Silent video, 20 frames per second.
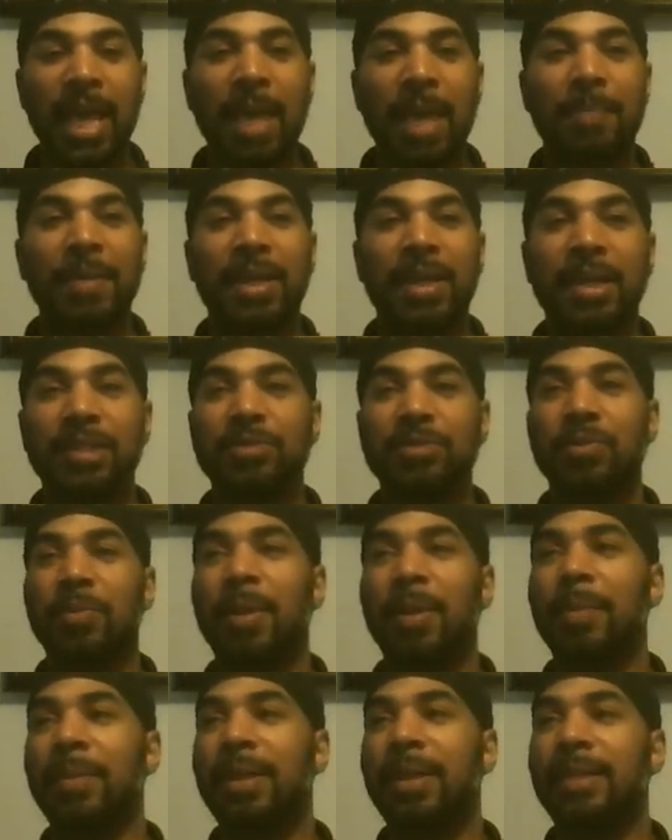Because
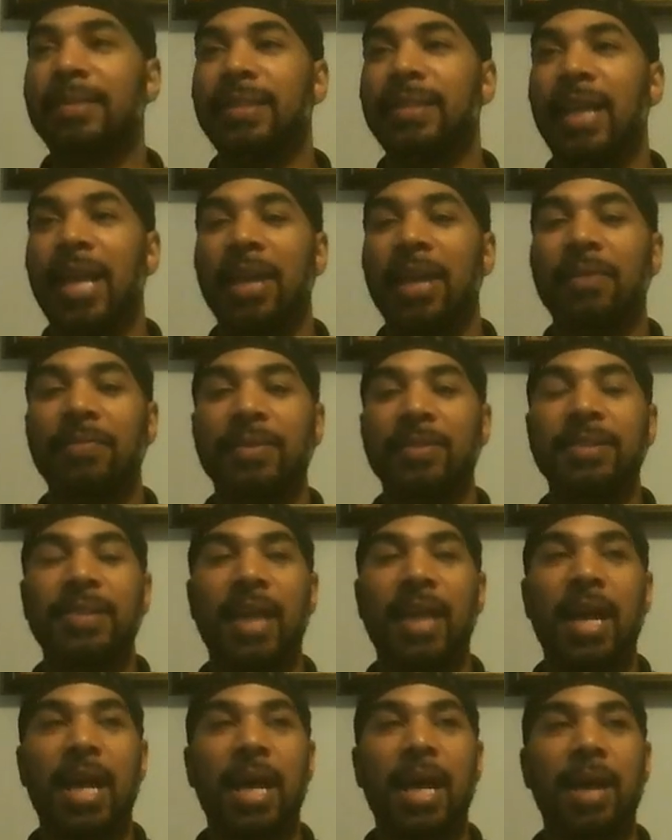remember this, every
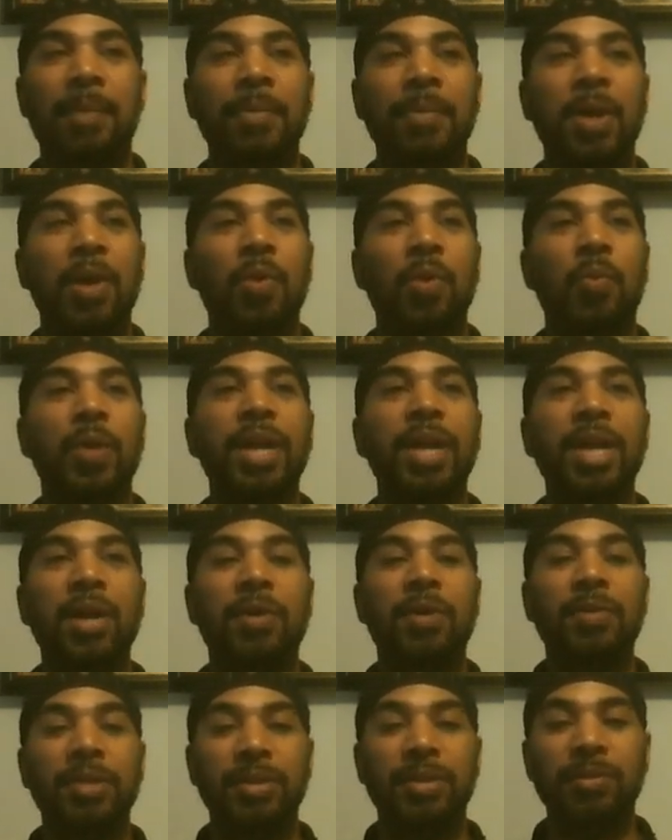time we
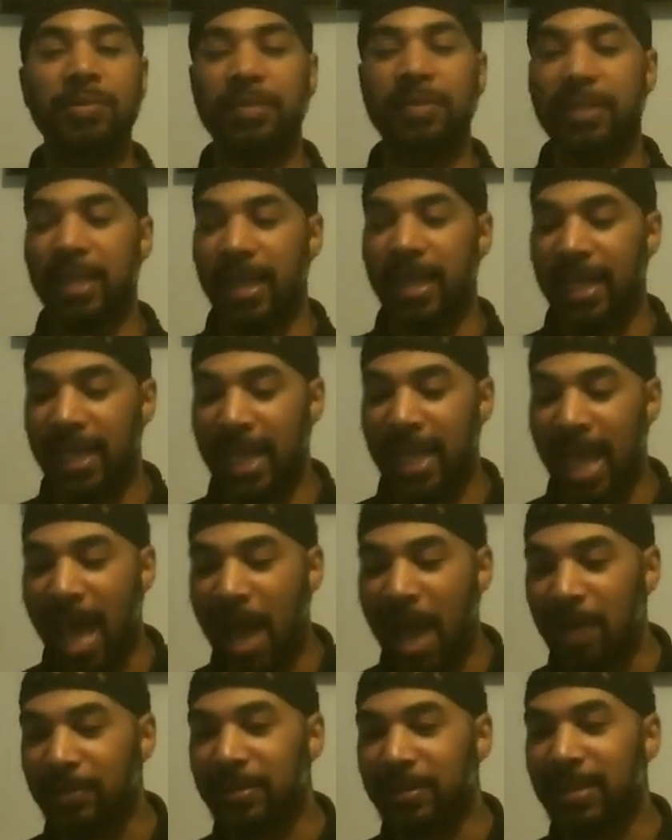go and do something
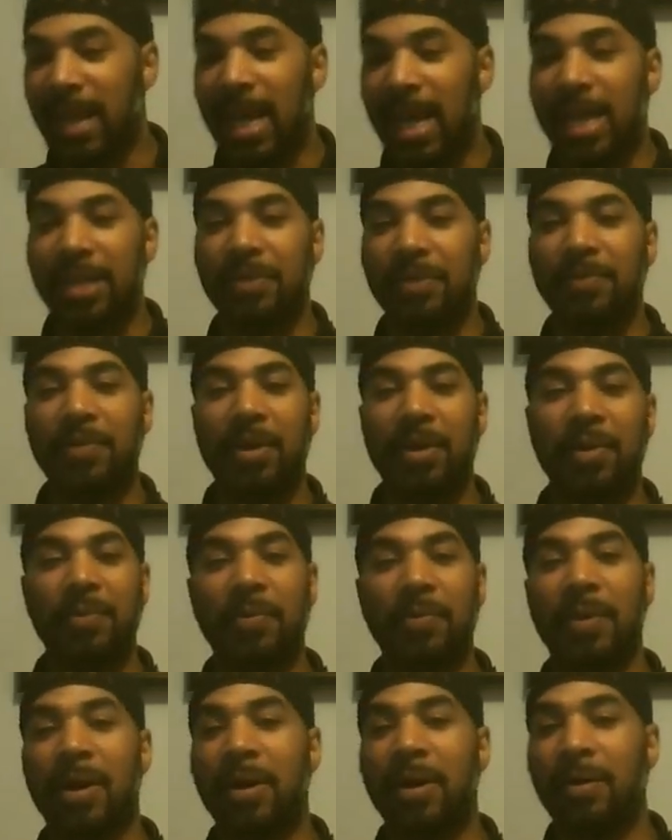outside of
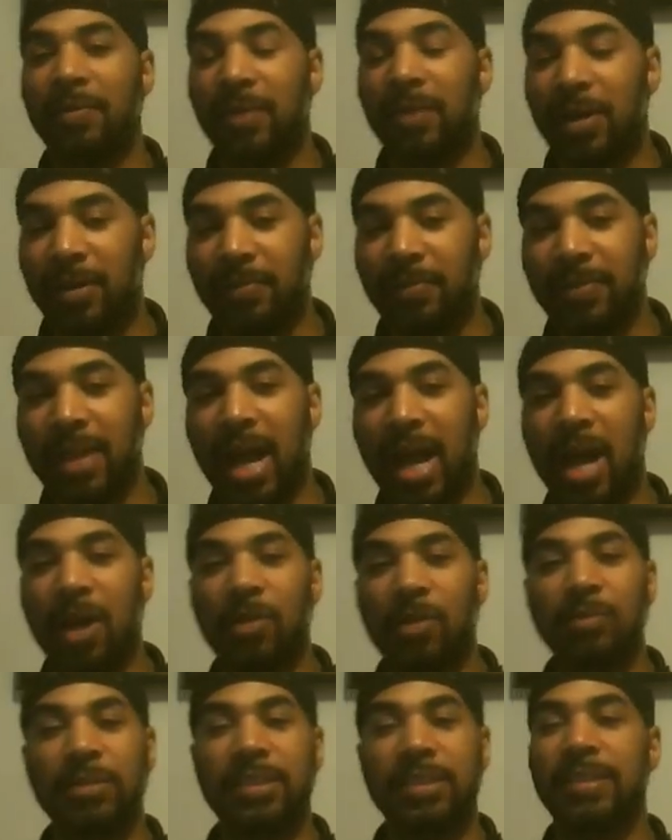
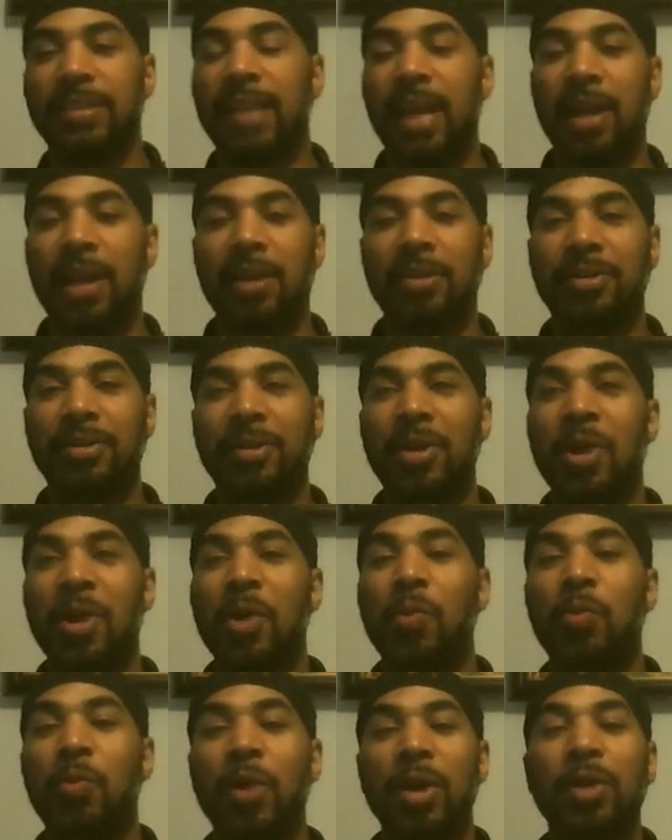Yahusha's character,
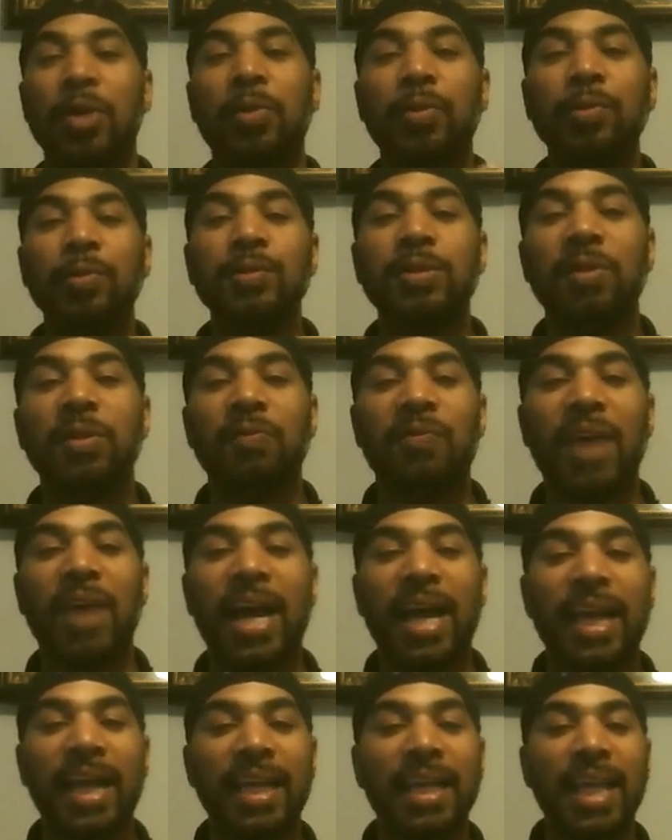we're
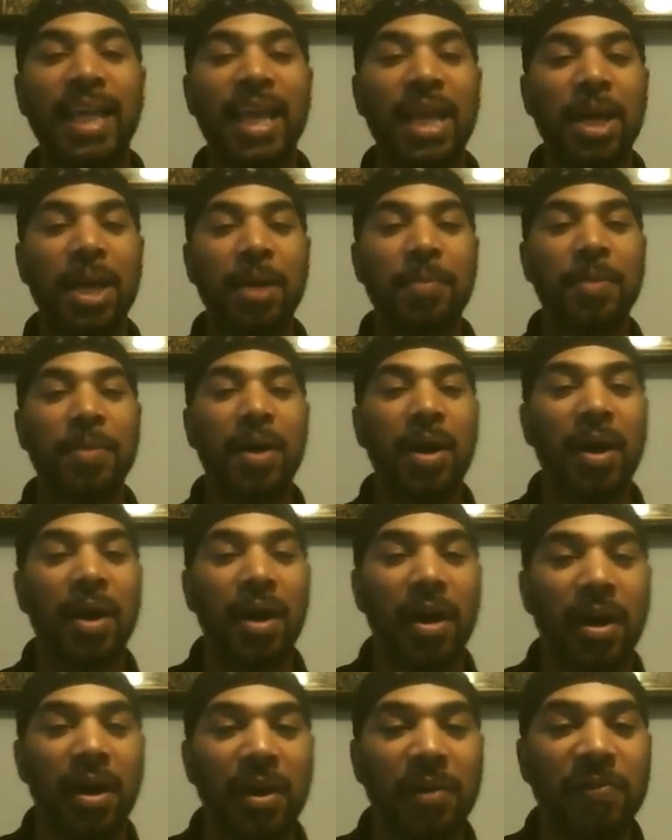crucifying him
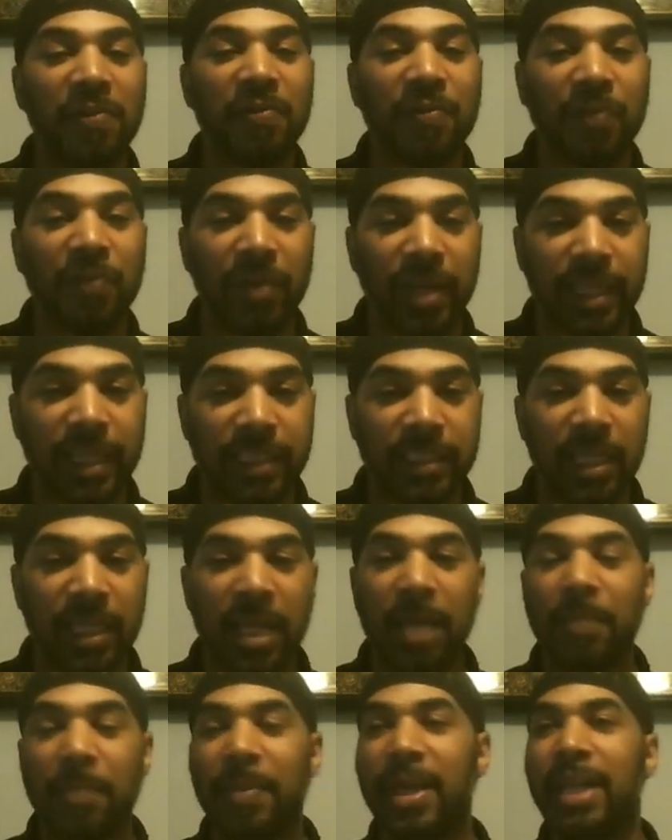afresh.
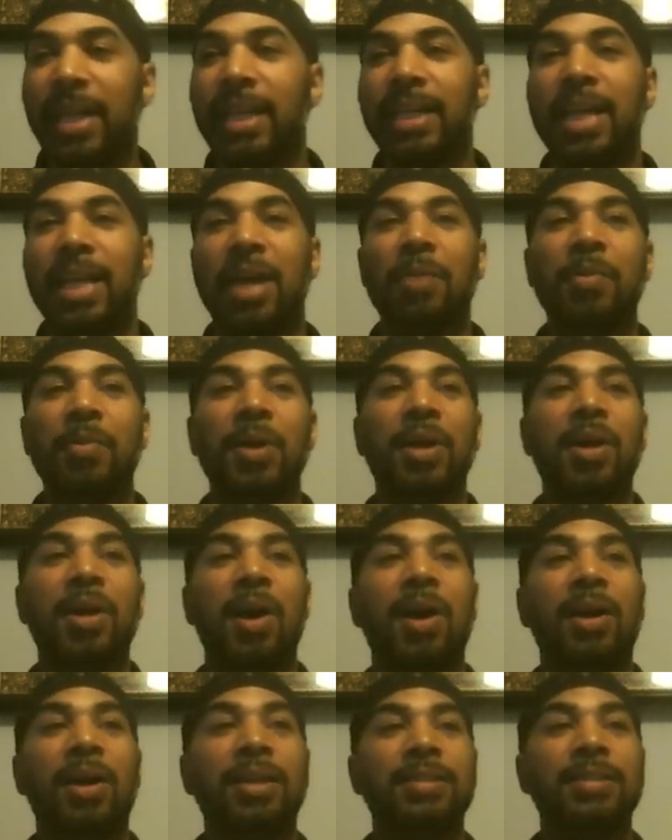Right. Meaning that we're
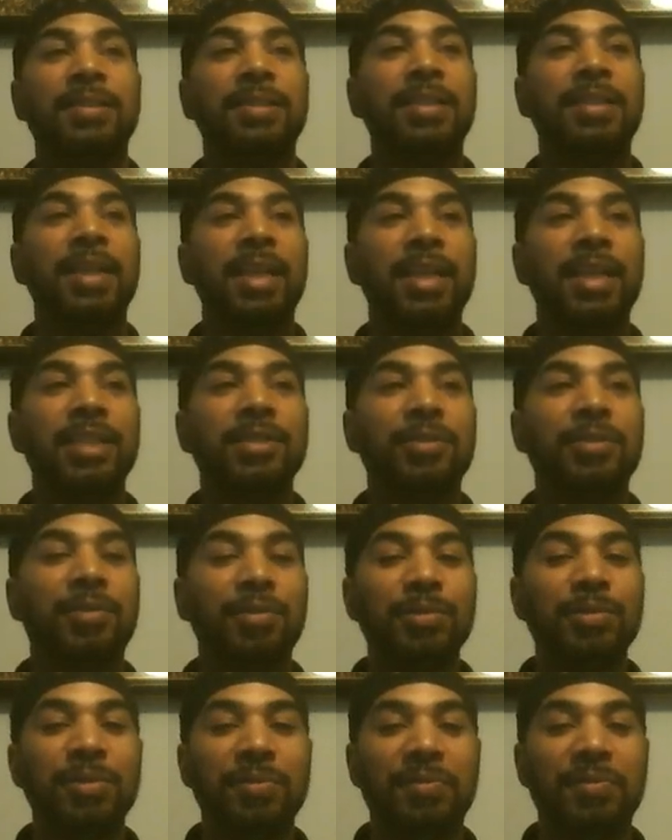causing his
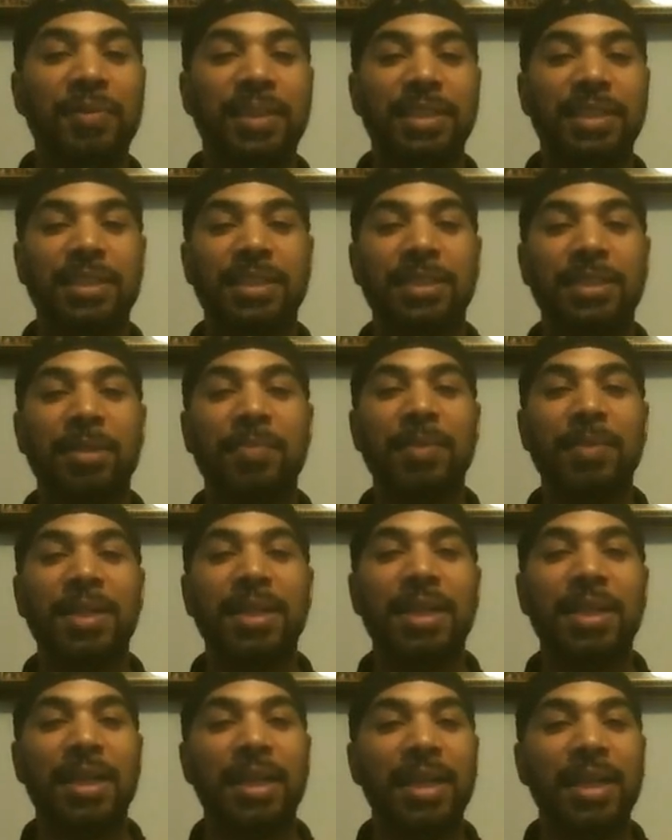crucifixion to be
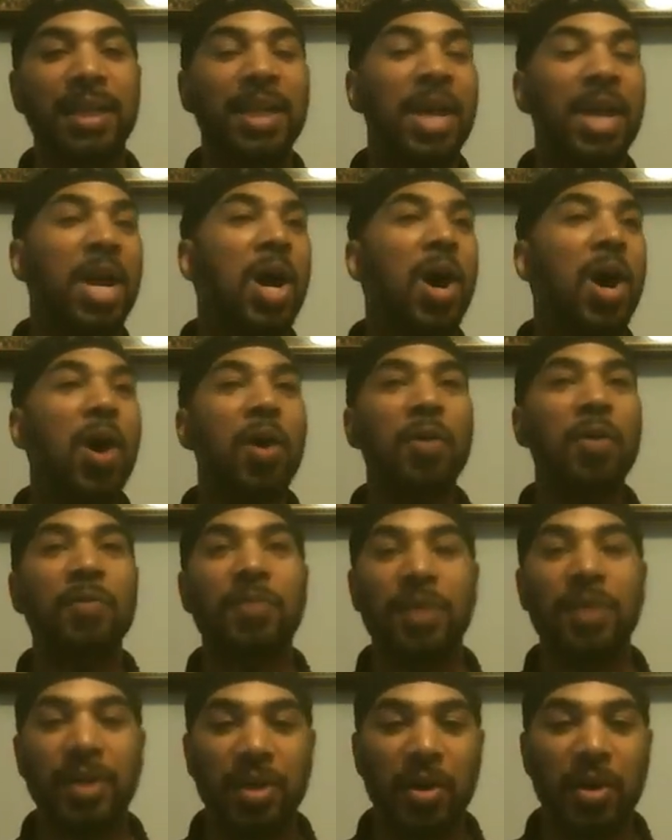done
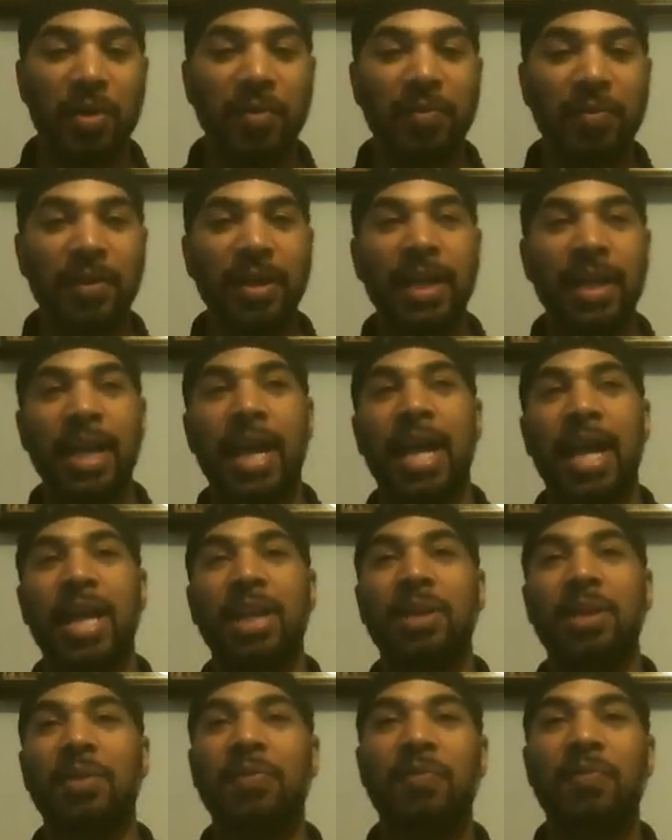over and over
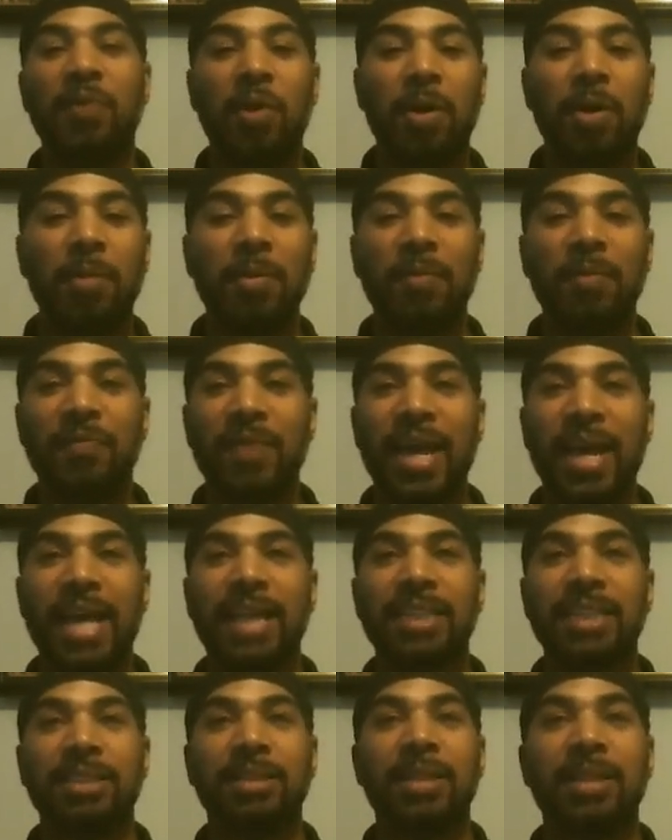in a form of
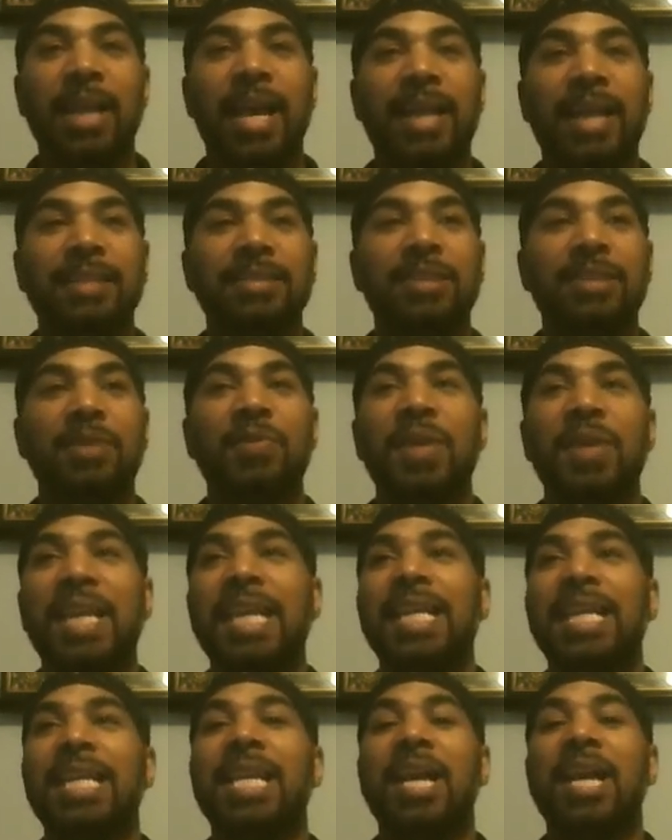fashion as if
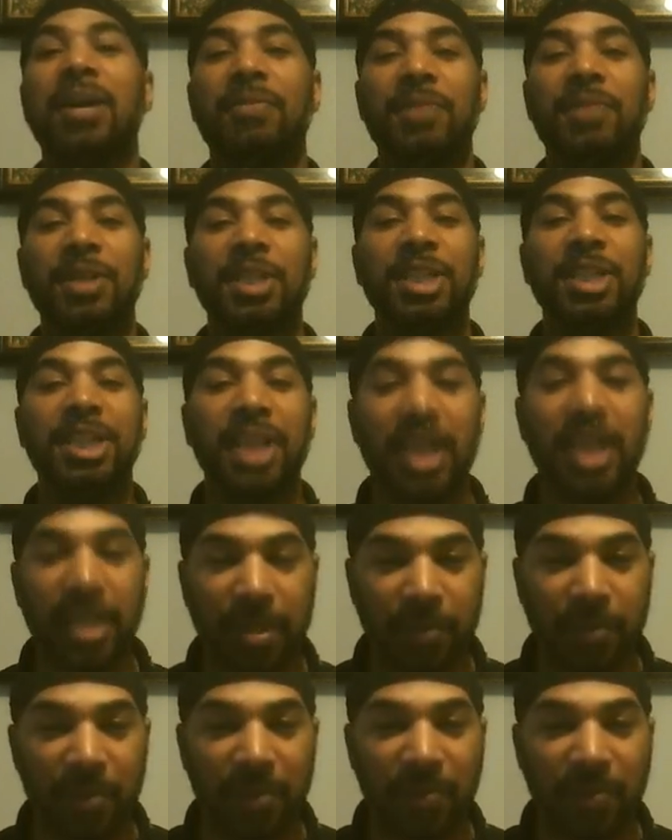he never done
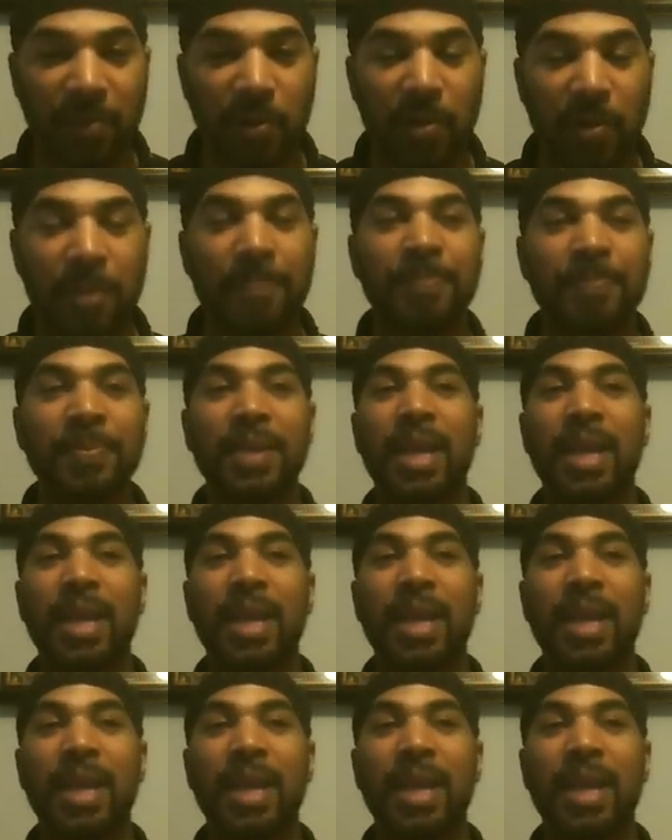it before.